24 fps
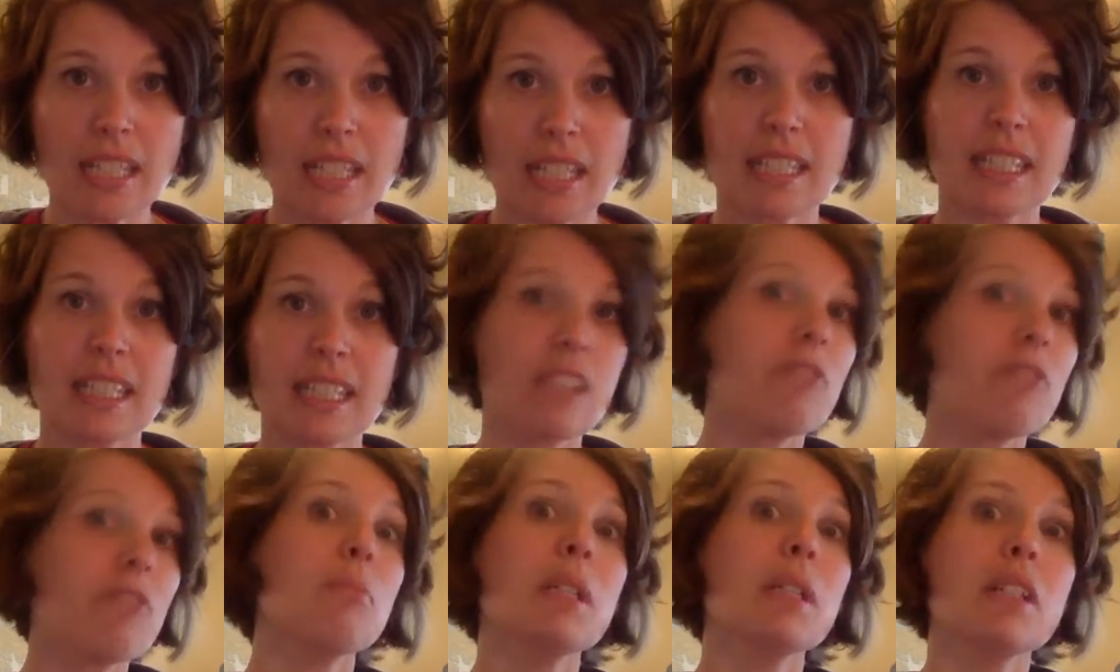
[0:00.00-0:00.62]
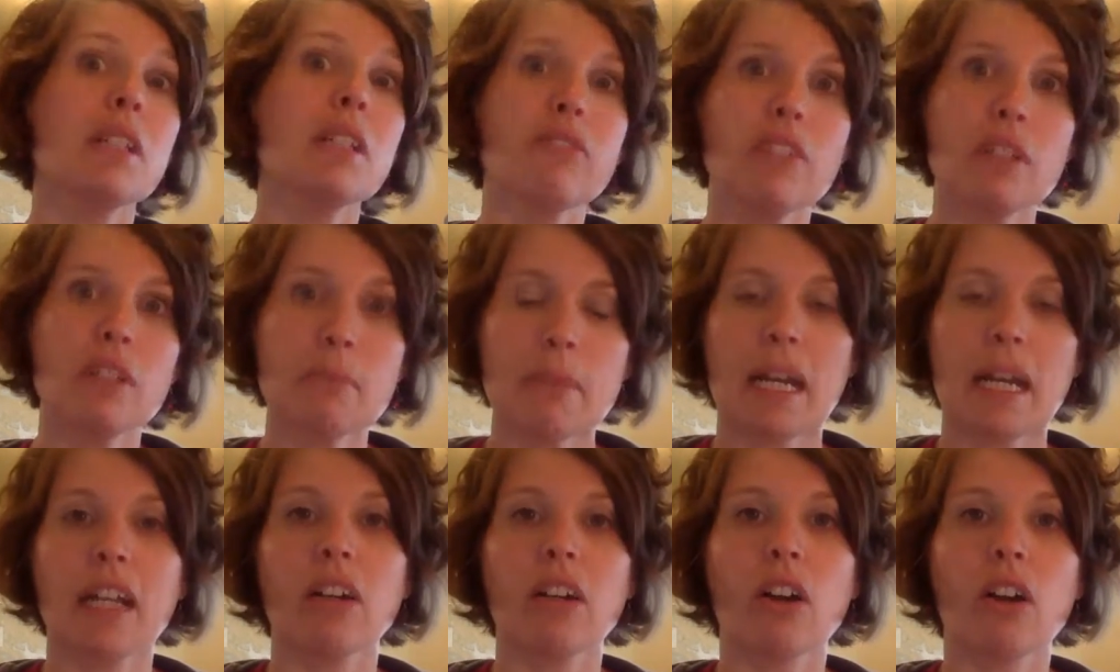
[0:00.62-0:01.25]
to give me
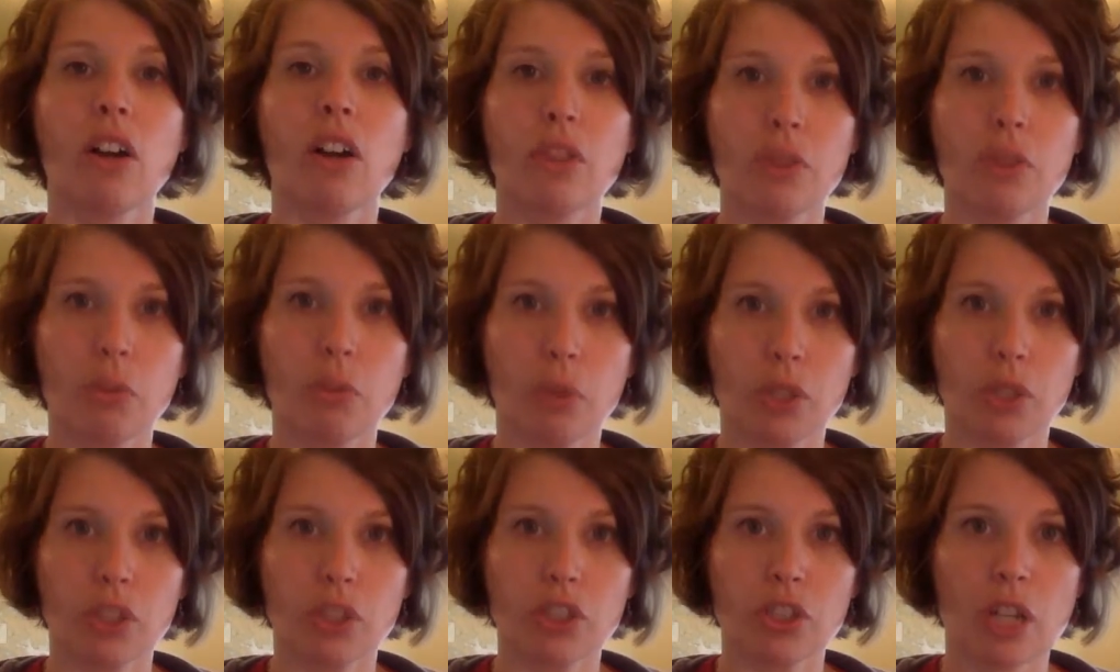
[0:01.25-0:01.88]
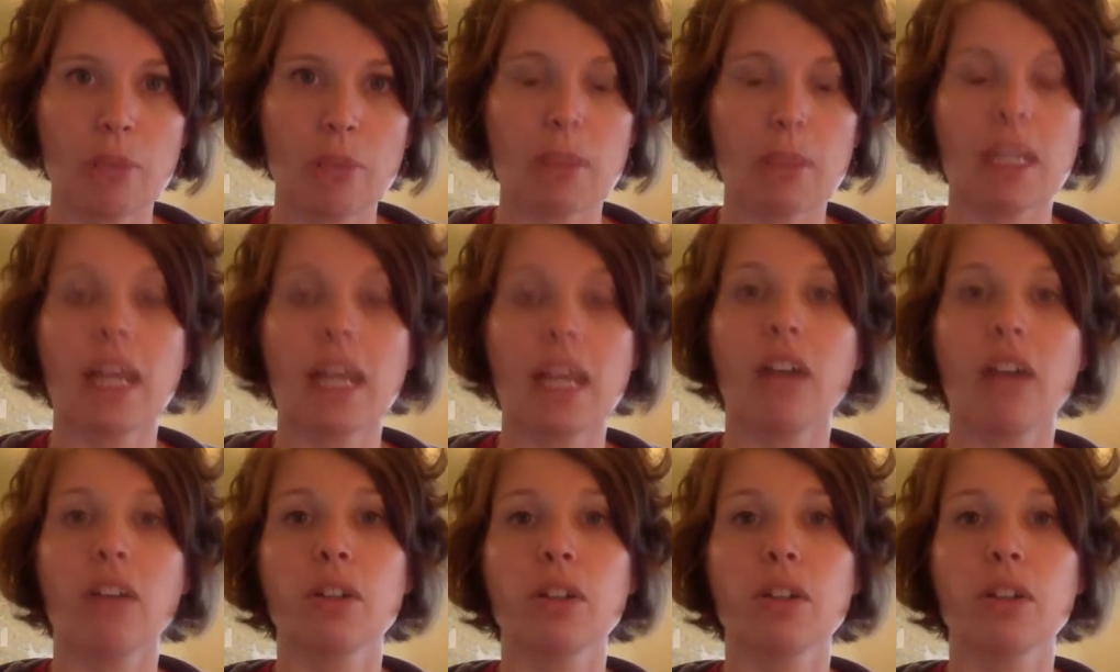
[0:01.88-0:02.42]
feedback on the workshop and how